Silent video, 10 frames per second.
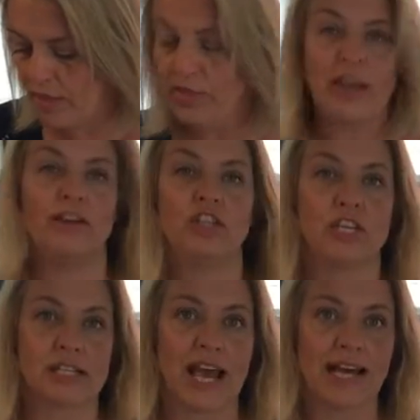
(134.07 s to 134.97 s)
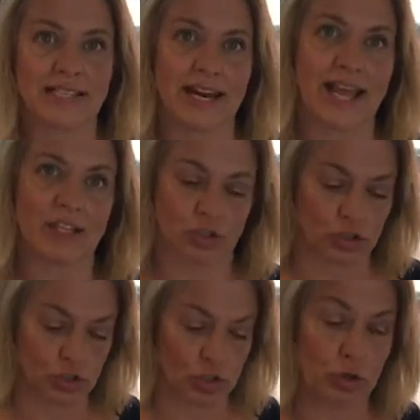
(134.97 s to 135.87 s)
then just add an
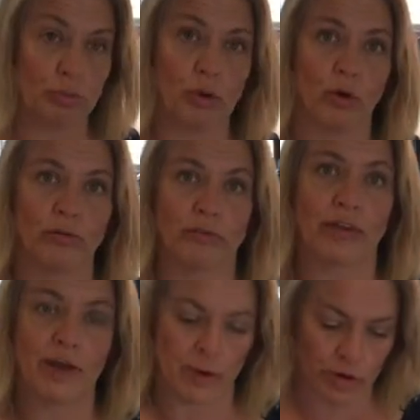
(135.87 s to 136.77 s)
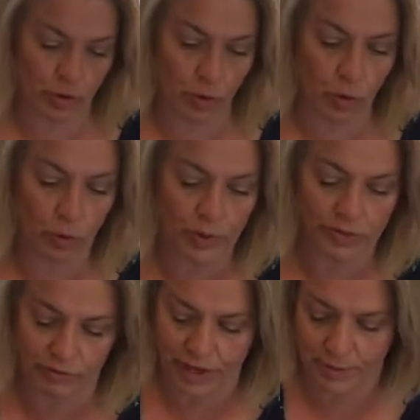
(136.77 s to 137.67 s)
extra scoop of flour, your whole wheat
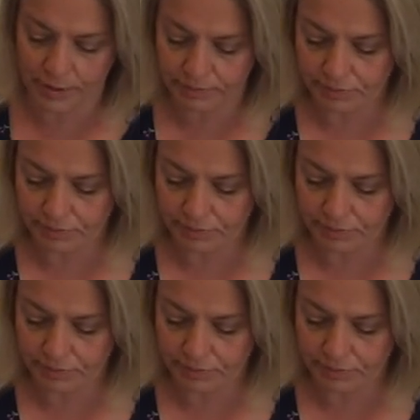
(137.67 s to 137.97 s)
flour.